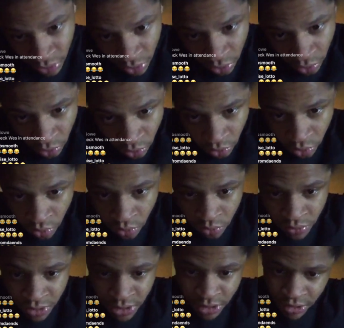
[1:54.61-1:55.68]
Oh
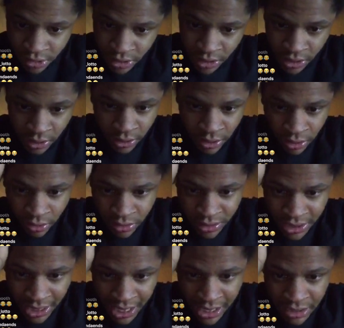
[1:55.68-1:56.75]
shit, yo.
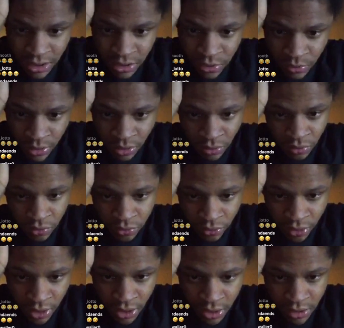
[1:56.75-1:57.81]
Ty just went
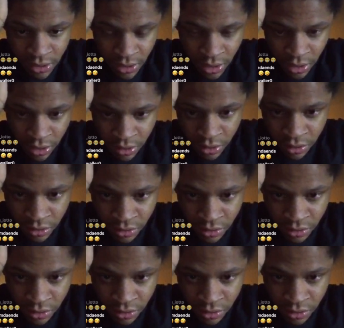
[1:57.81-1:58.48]
crazy, yo.